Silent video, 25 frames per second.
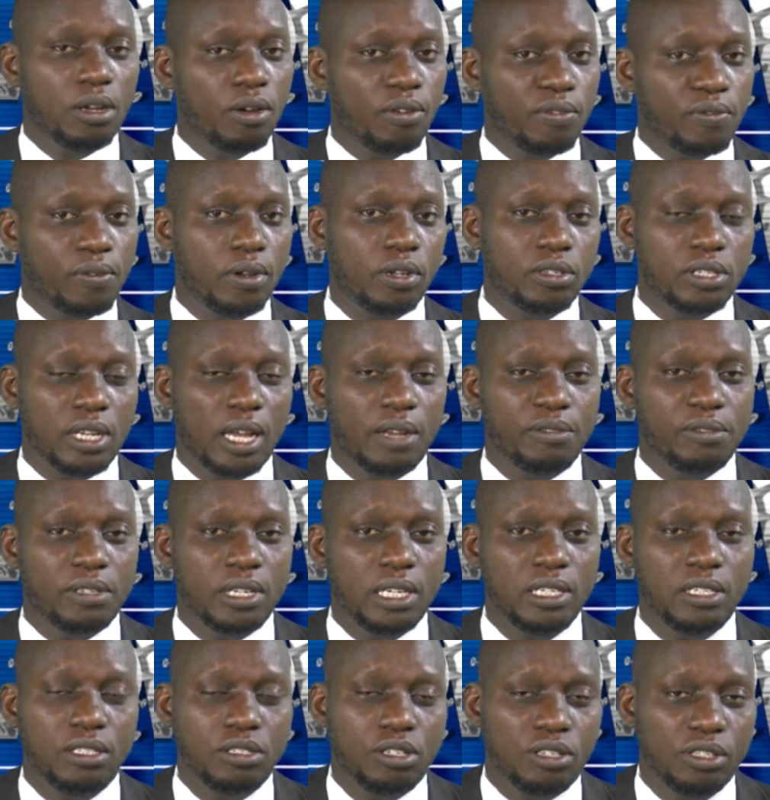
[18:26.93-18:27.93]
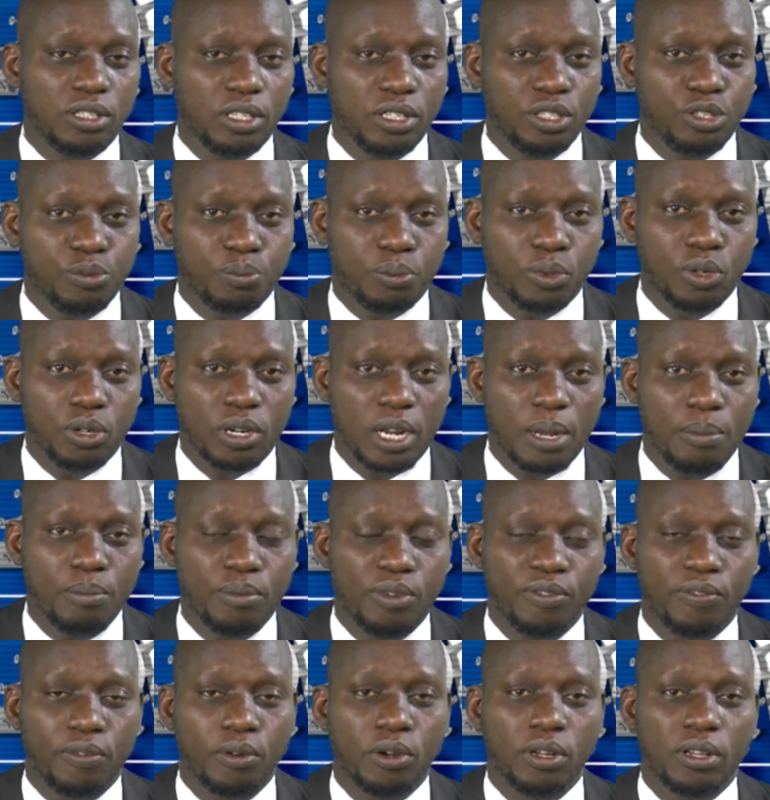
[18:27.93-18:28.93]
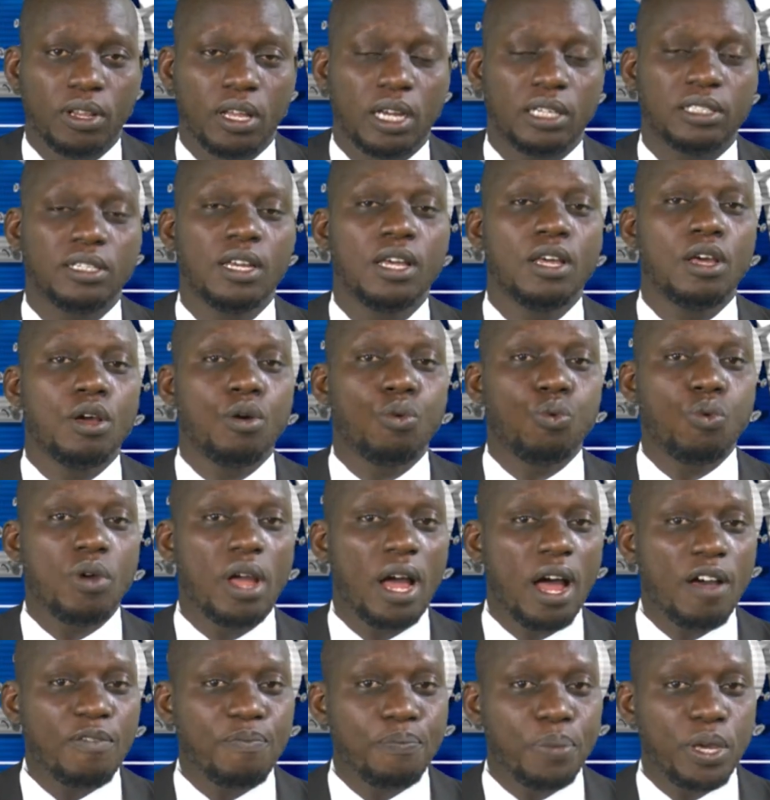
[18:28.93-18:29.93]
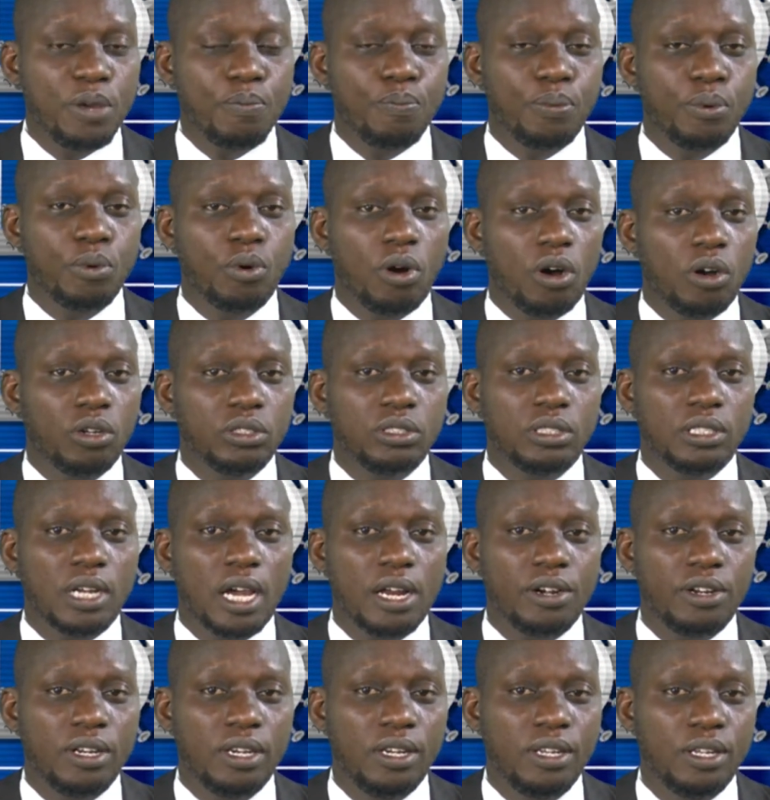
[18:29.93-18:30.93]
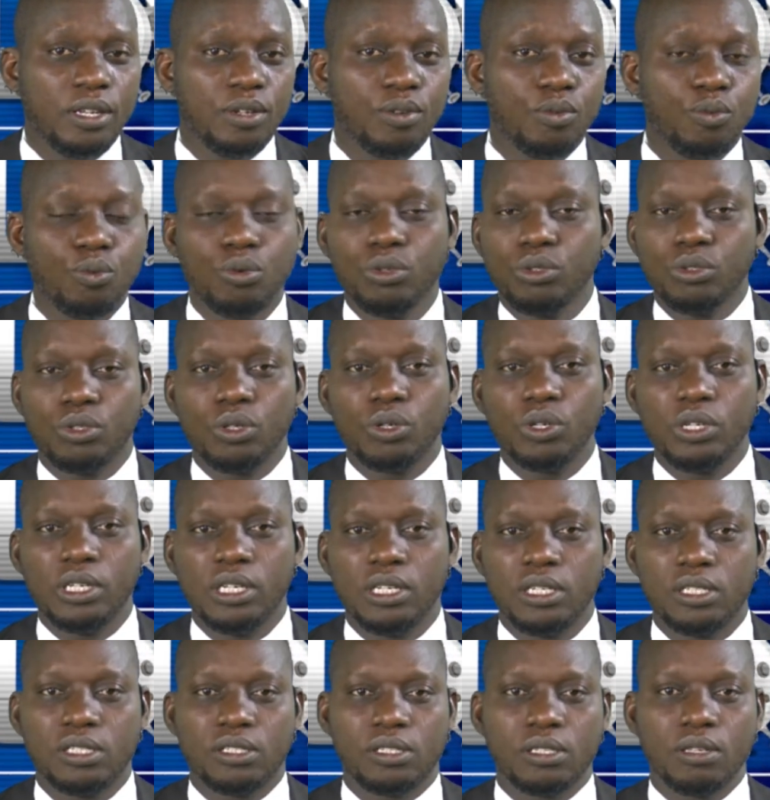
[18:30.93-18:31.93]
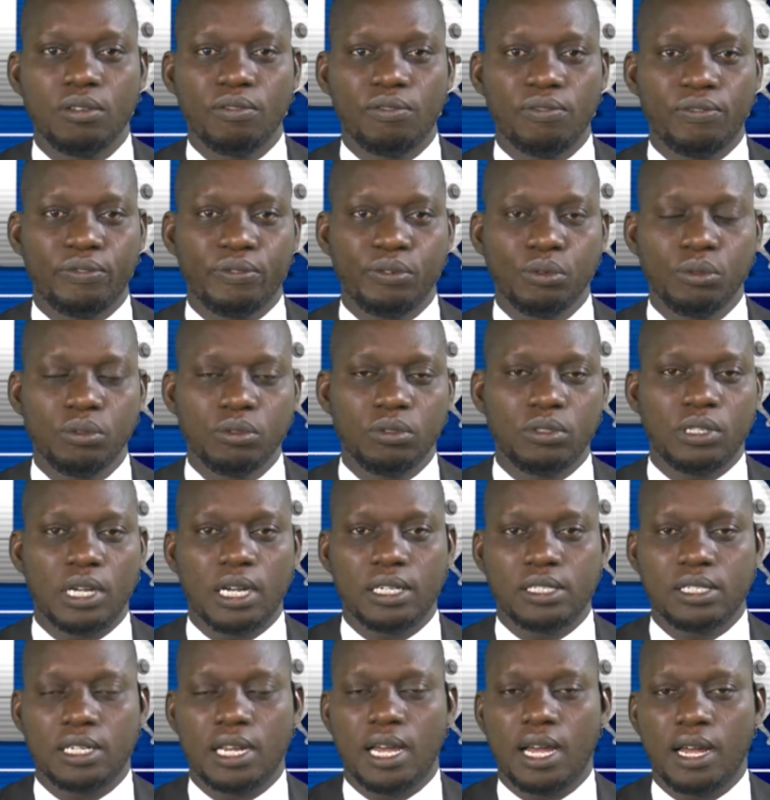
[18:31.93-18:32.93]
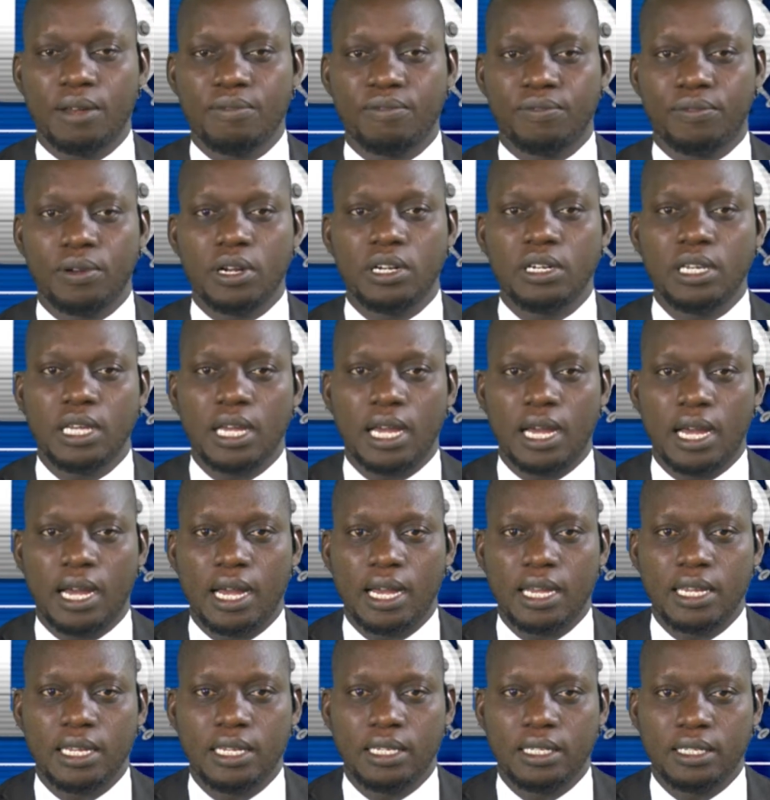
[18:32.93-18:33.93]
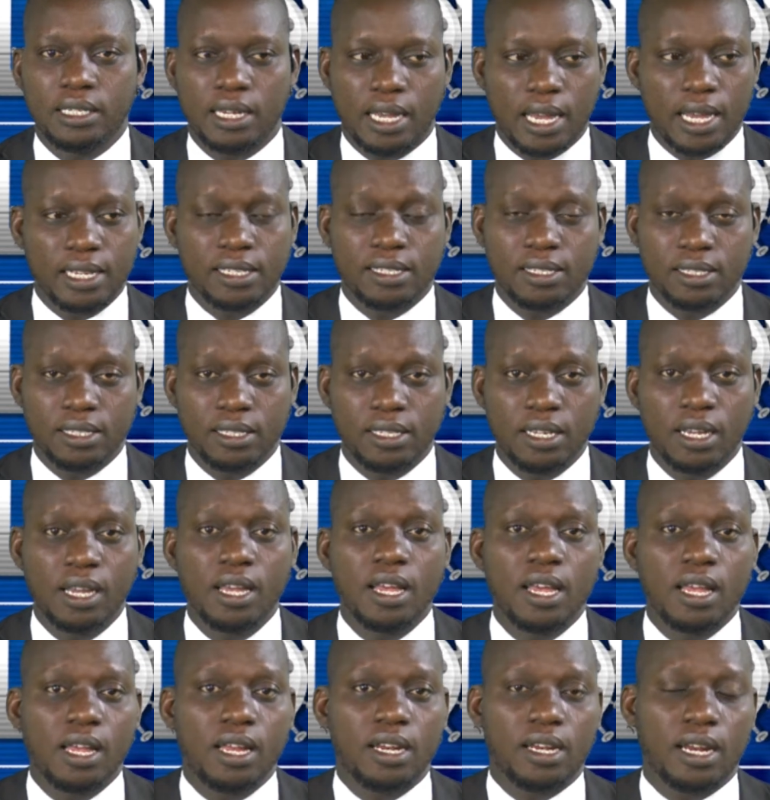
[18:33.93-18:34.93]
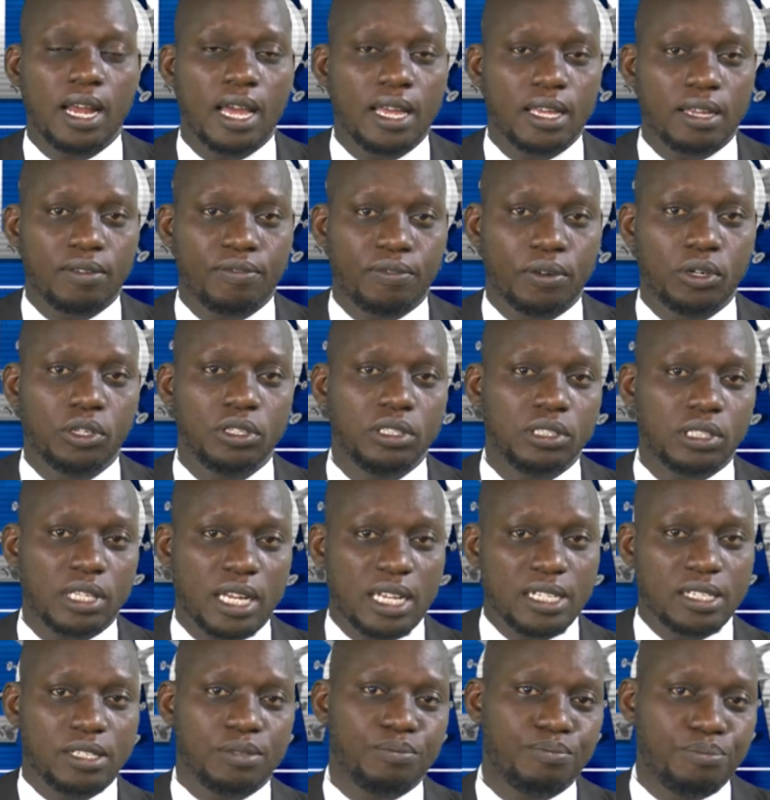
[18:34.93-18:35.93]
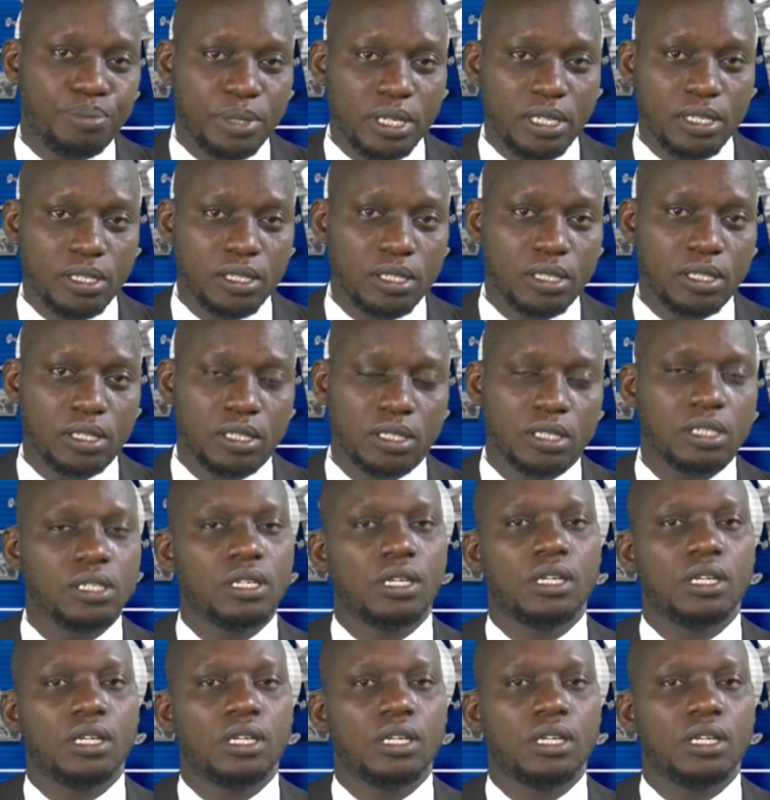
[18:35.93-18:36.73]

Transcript: Of course, I've said it on this program before that we have people ordinarily who don't eat food that are very high in acid, like, for instance, beans,